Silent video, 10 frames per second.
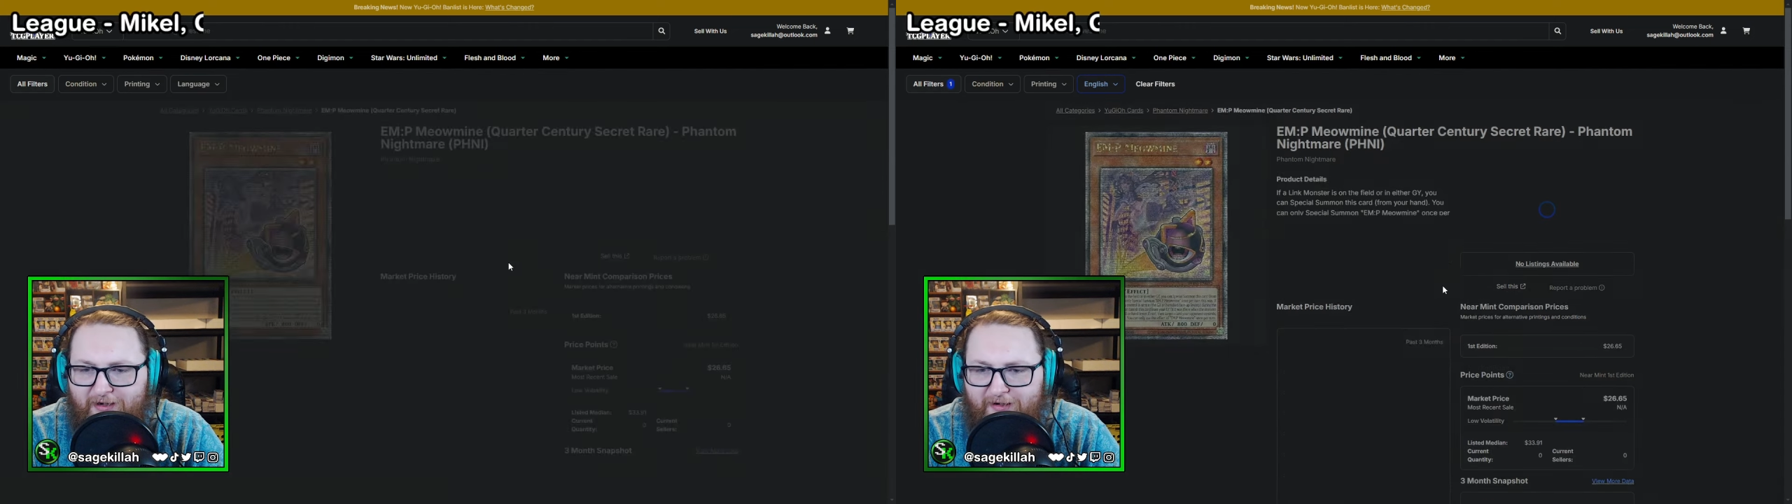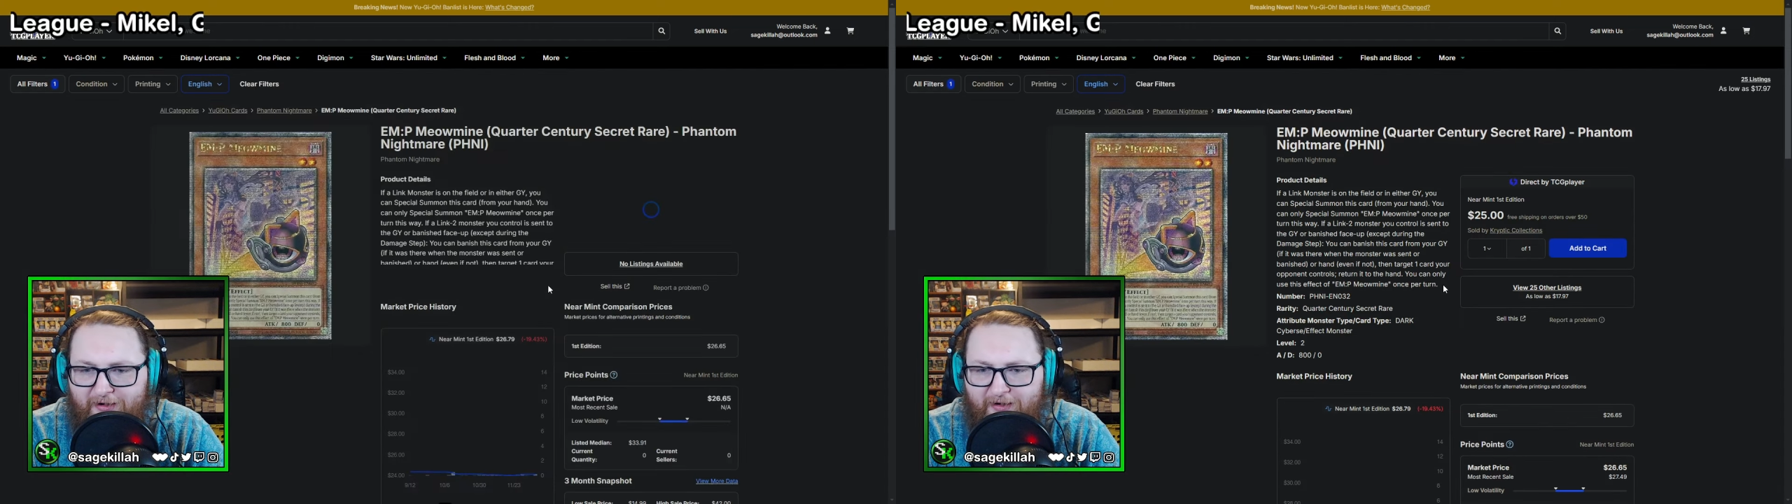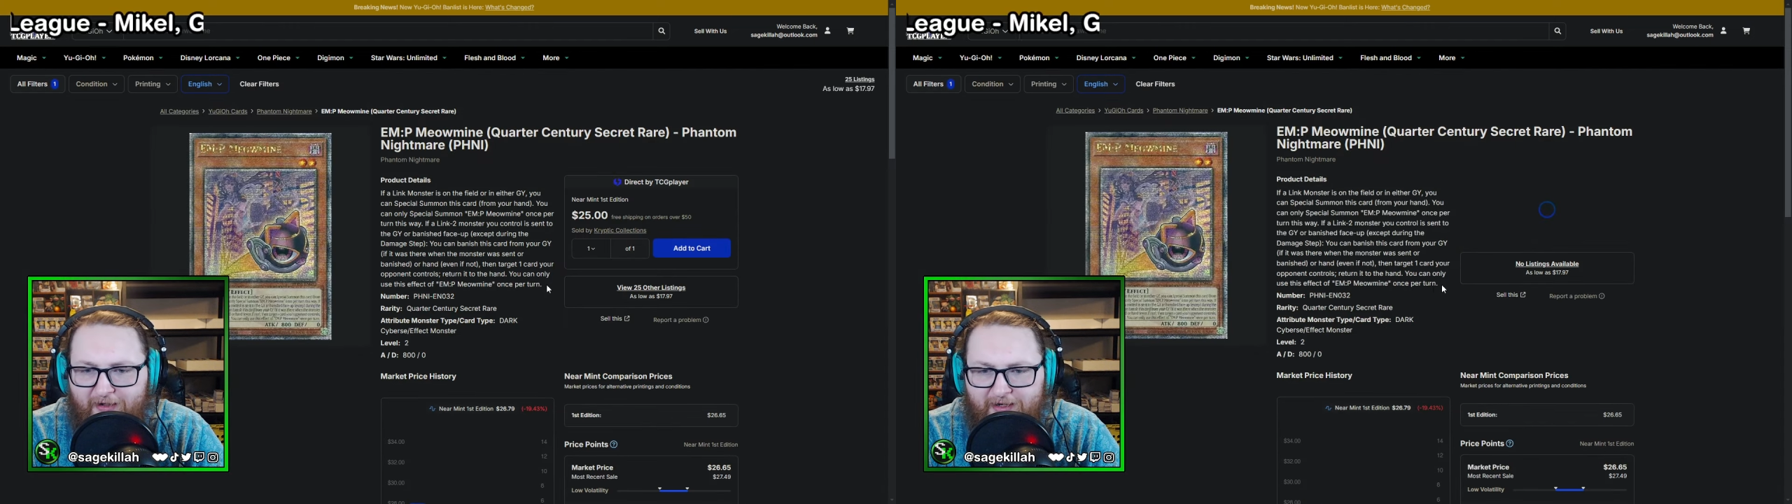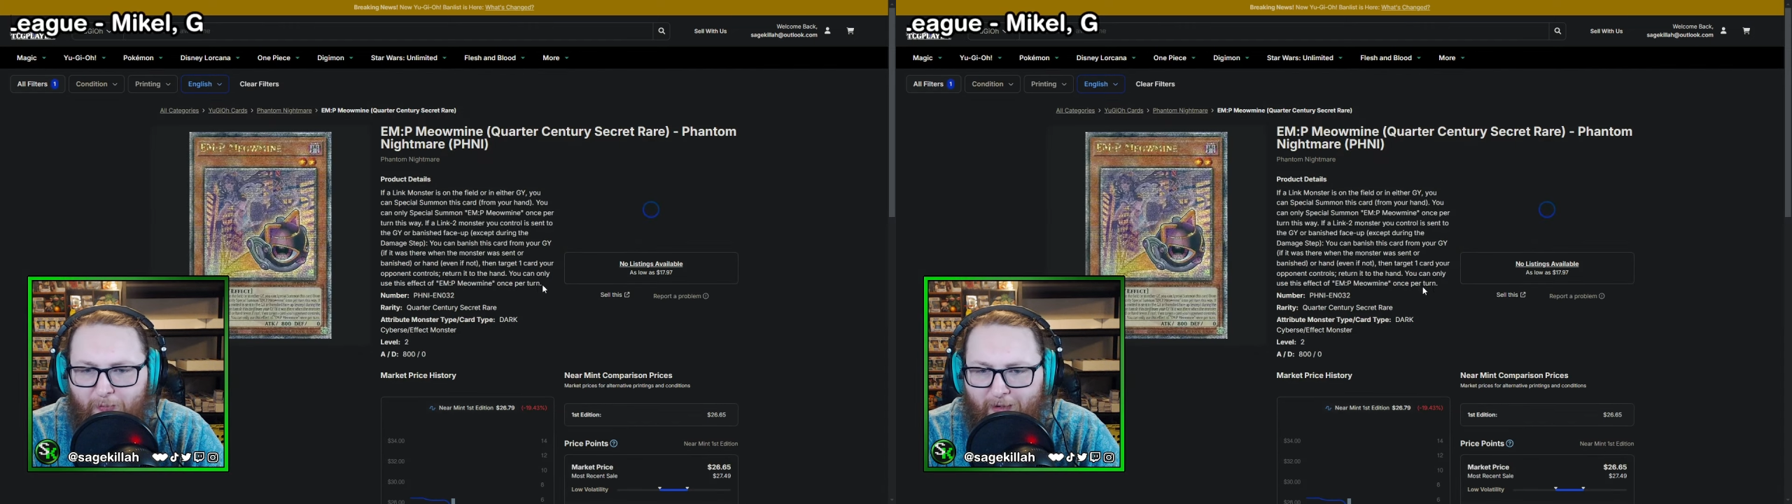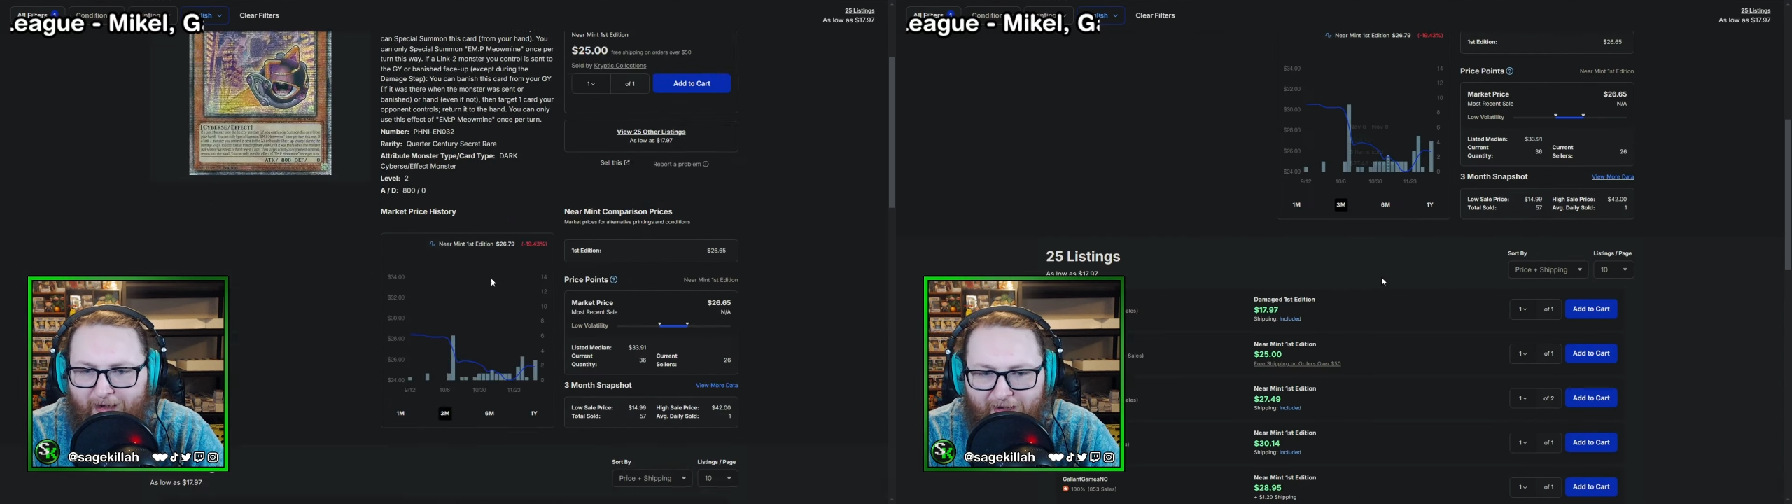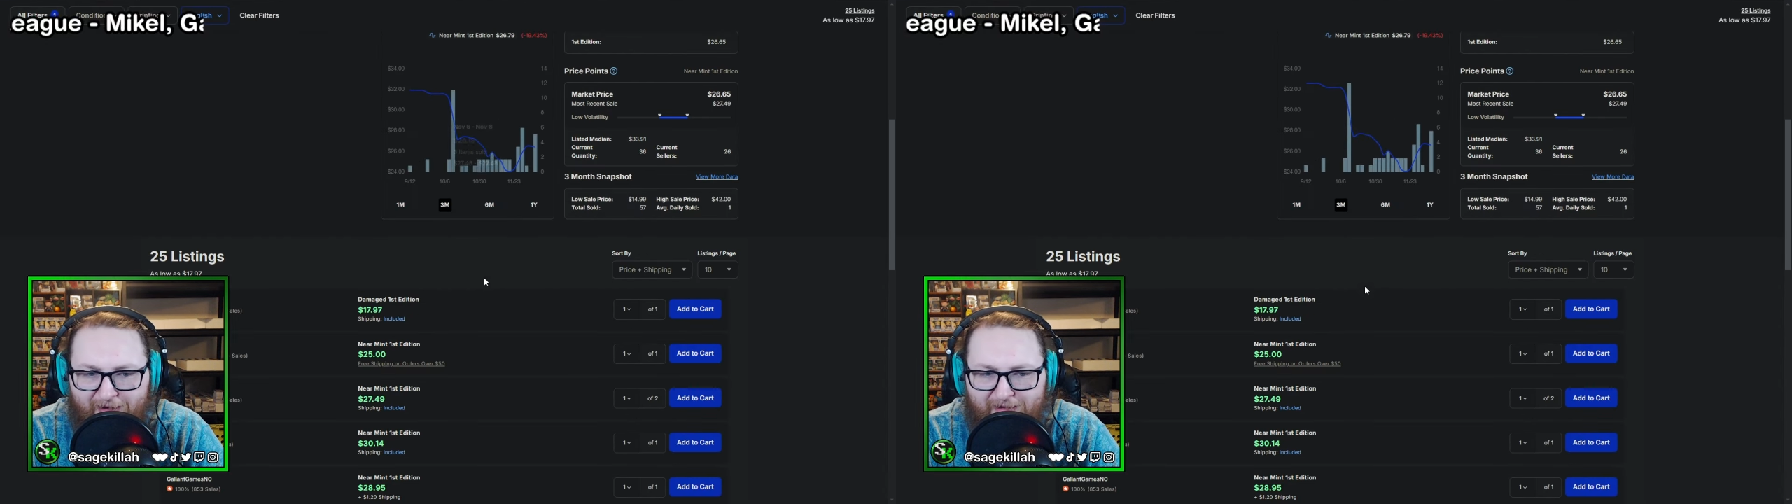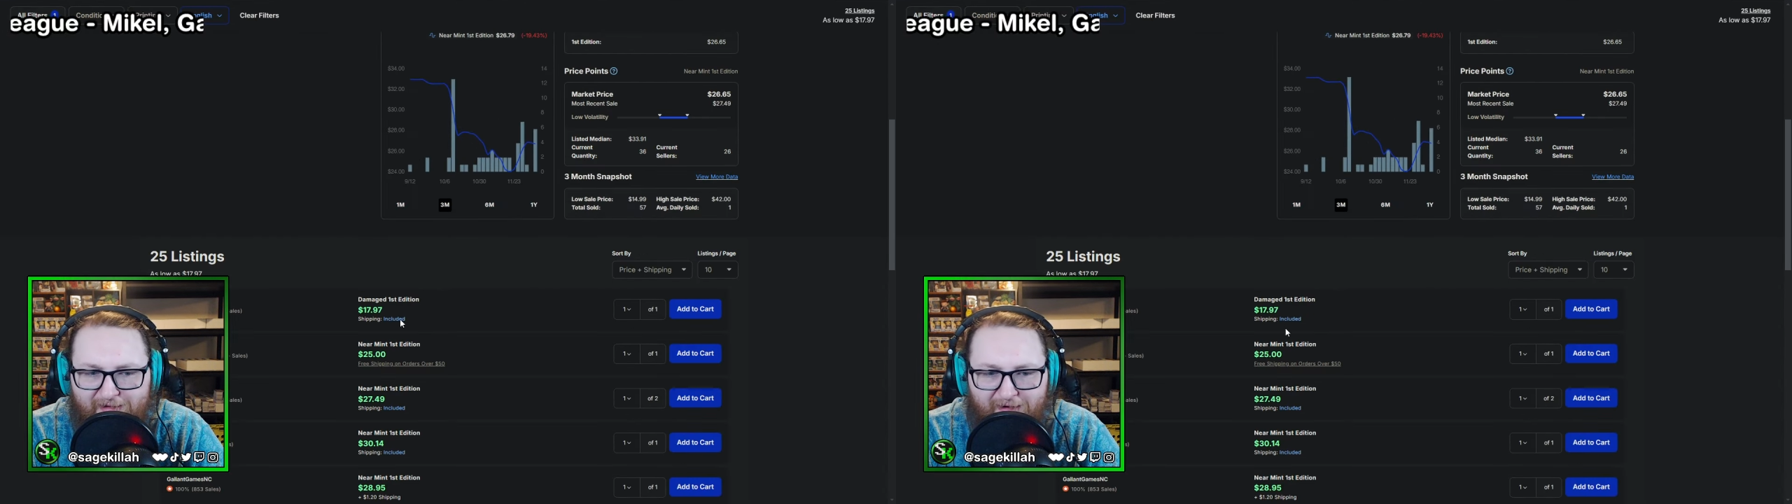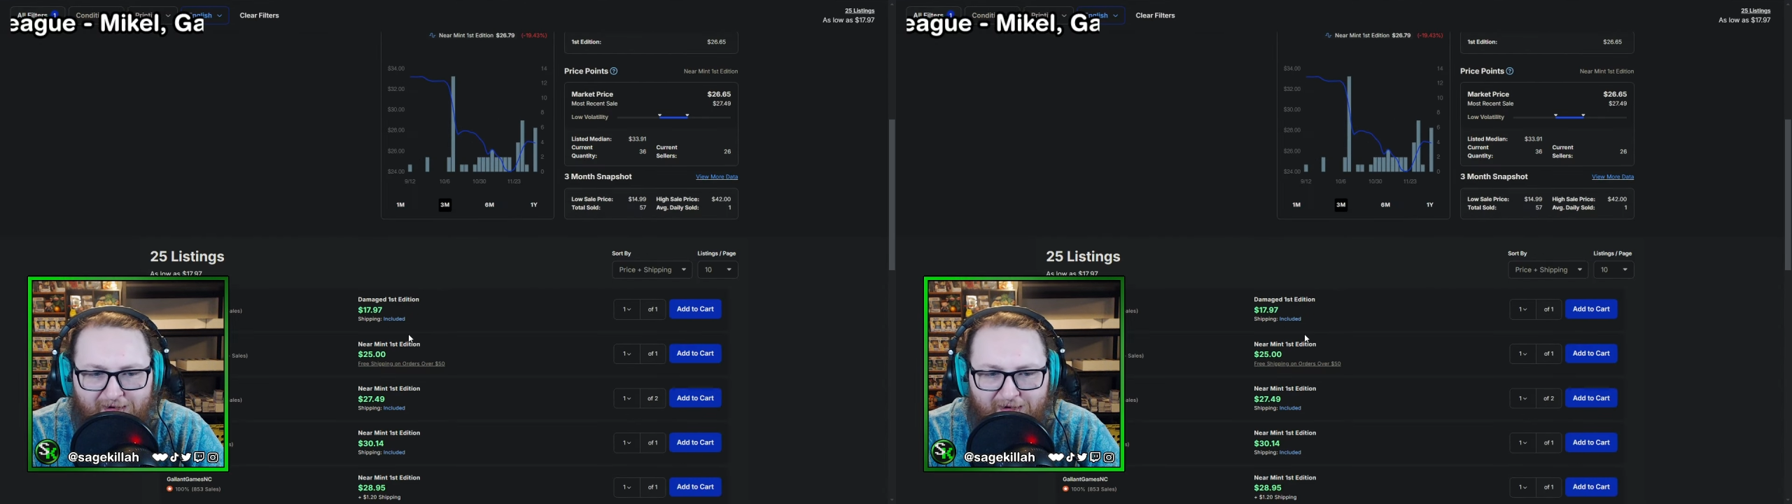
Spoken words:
here at like $20.